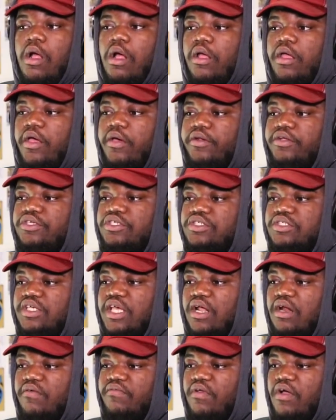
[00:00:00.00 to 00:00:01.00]
Yo, did she just
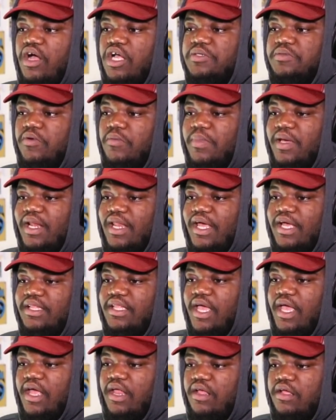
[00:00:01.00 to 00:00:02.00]
get off the hospital bed like
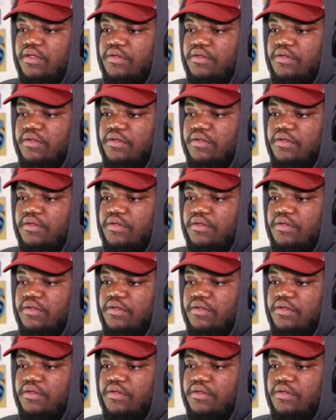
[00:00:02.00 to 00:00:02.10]
that?